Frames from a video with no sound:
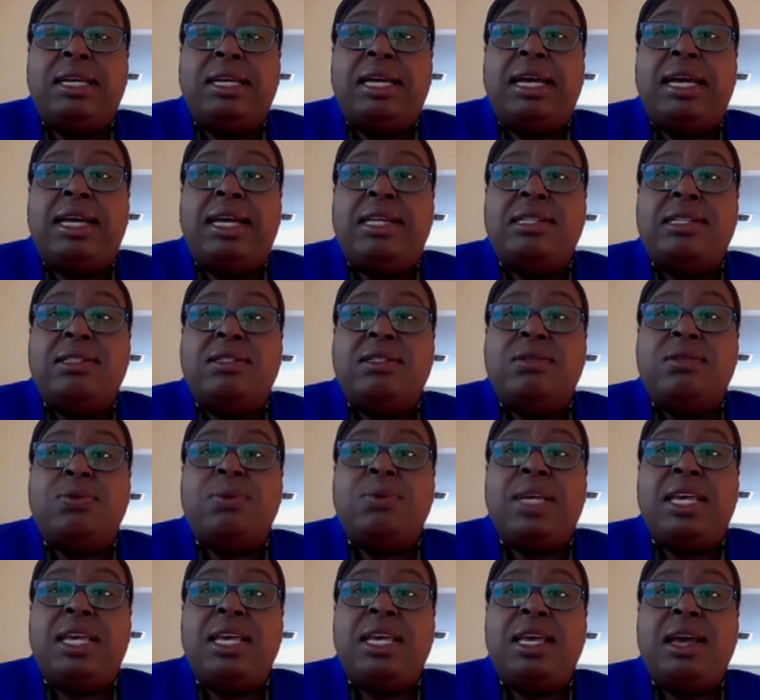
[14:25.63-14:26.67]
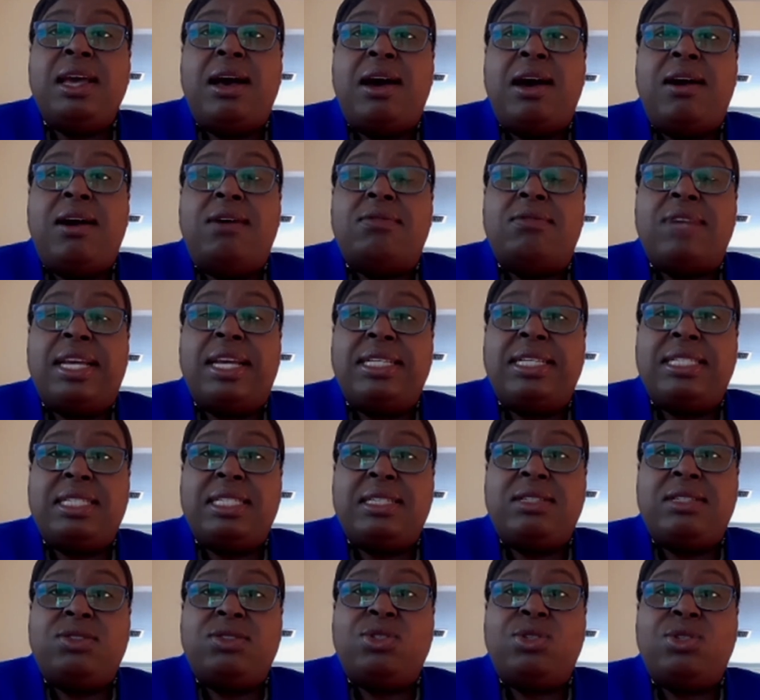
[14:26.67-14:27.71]
And we are
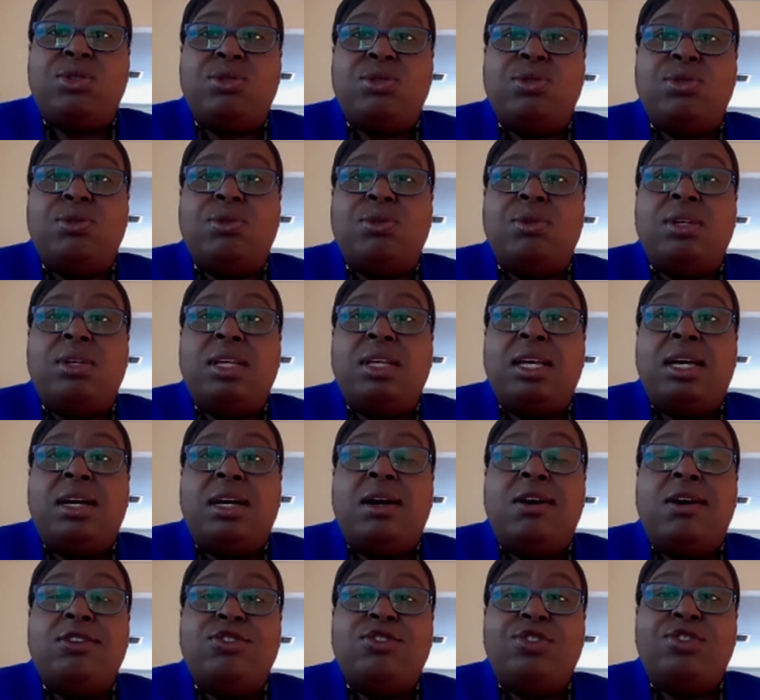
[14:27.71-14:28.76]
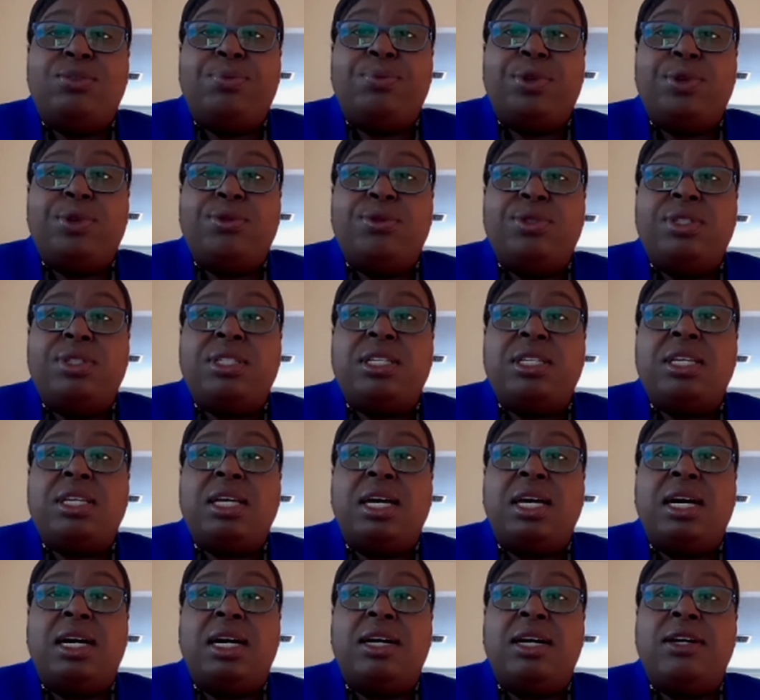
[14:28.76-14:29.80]
ready to contribute
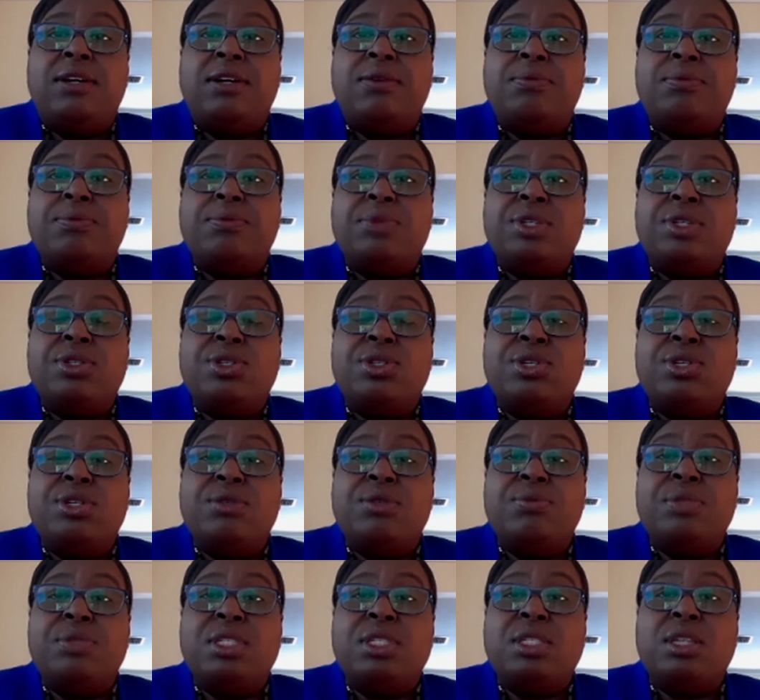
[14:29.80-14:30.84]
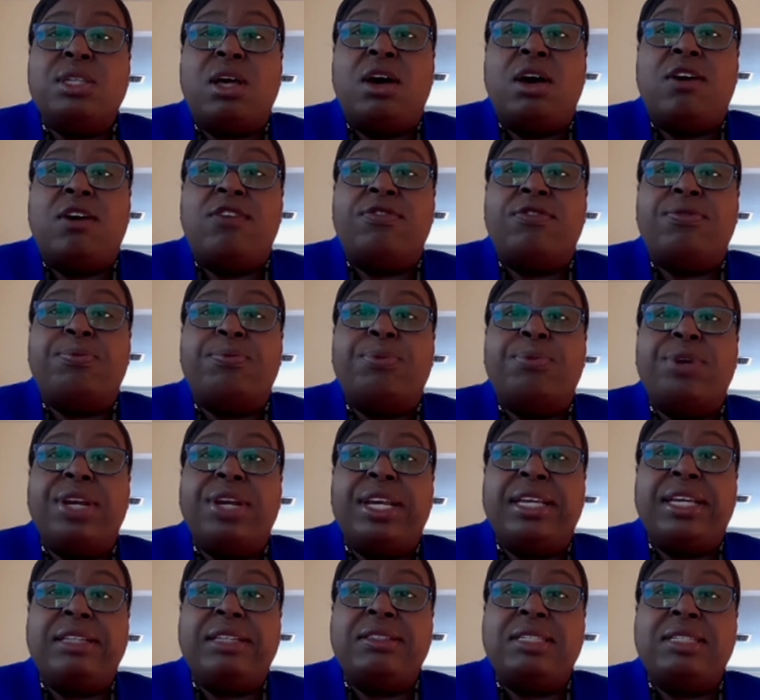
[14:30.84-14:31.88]
in terms of
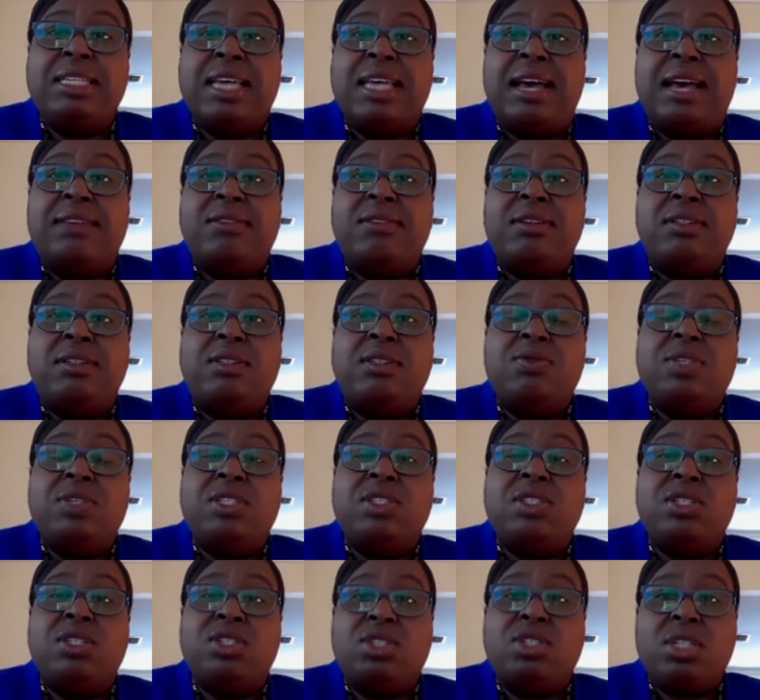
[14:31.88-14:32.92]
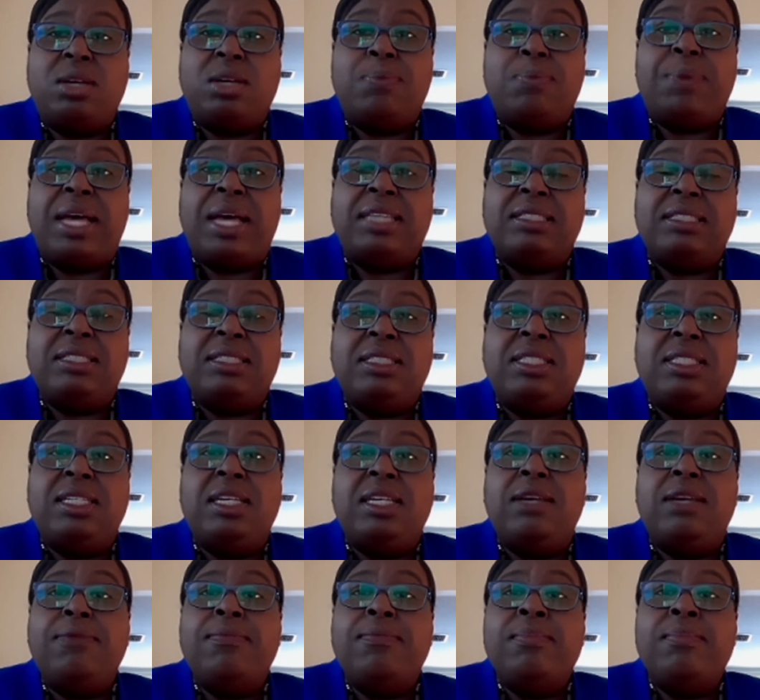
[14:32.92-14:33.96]
bringing together the research
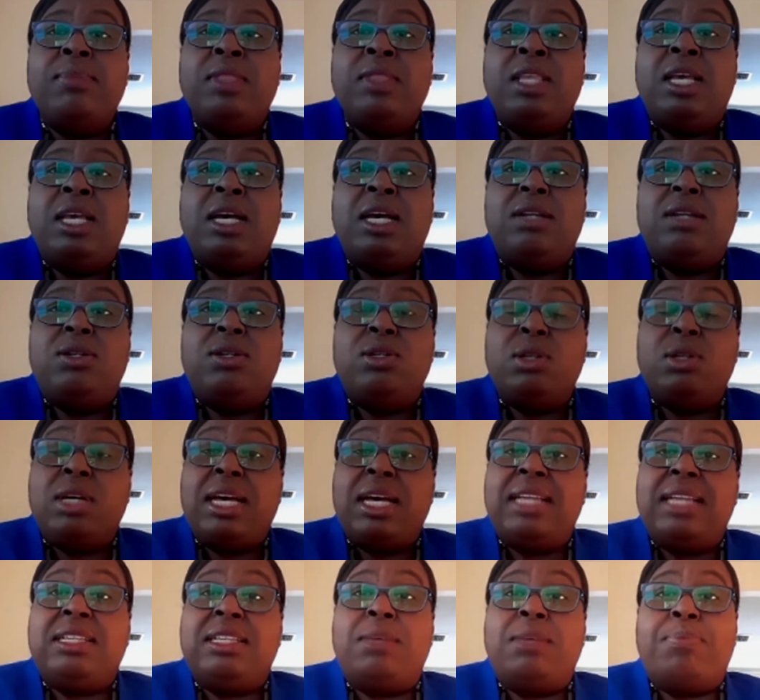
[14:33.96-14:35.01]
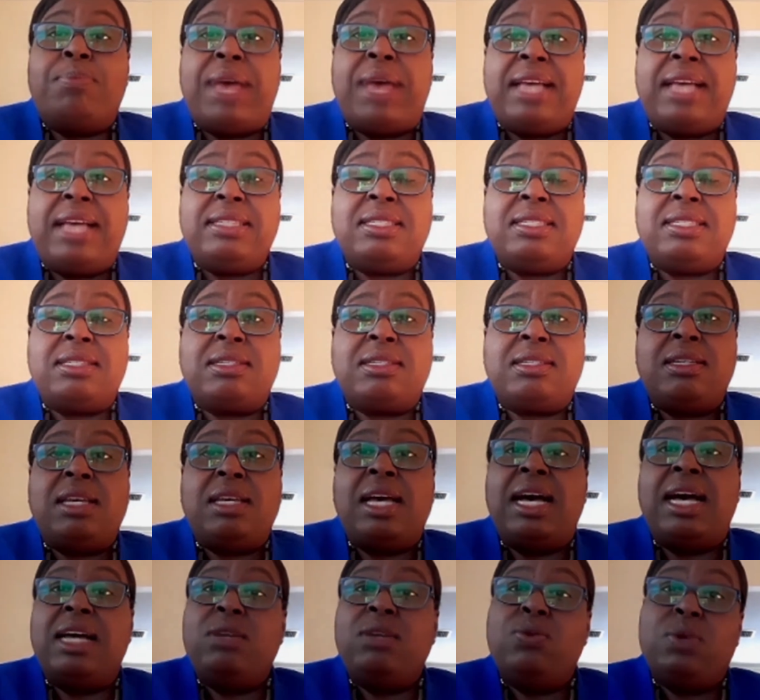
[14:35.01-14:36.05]
capacity, look at the best
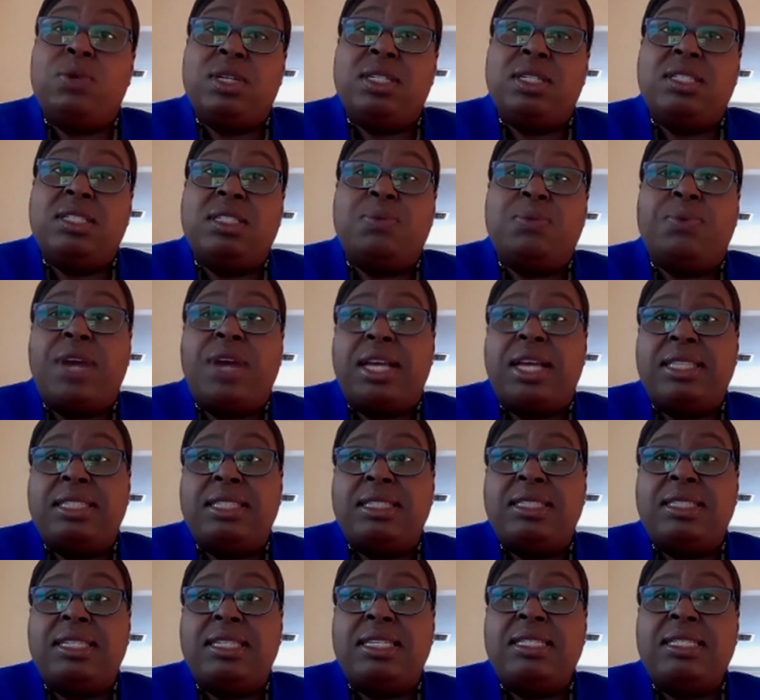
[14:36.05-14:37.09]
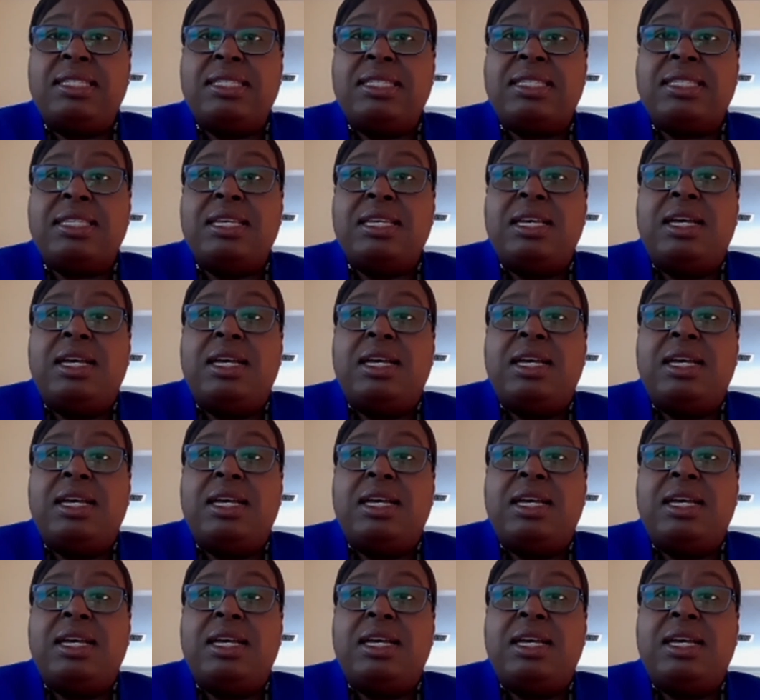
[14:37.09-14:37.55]
and worst practices